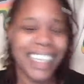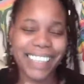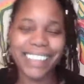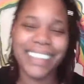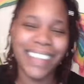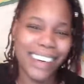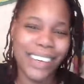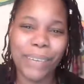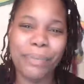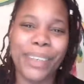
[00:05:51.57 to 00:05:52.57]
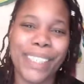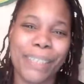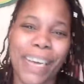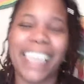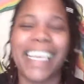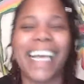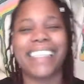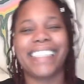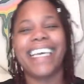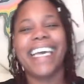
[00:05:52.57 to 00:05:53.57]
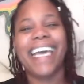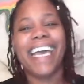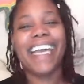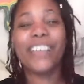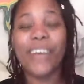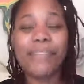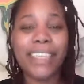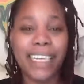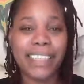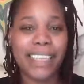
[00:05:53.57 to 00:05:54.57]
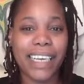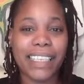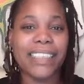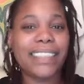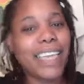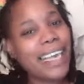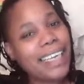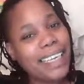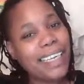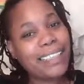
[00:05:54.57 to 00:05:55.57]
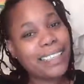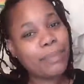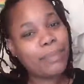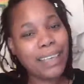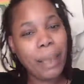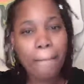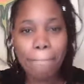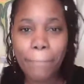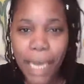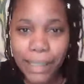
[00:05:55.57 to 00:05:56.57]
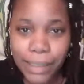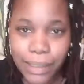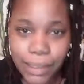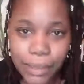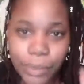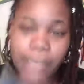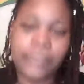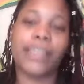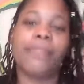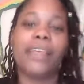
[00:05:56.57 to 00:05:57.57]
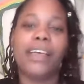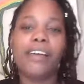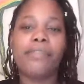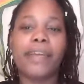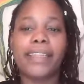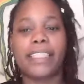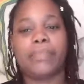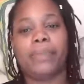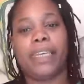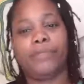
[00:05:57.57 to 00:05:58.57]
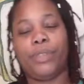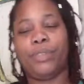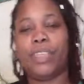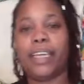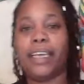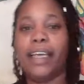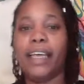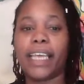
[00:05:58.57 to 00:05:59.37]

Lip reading: This is Uncorked Poetry Podcast, and I don't have a guest today. So today it's just me, but we have some fun things planned for you today.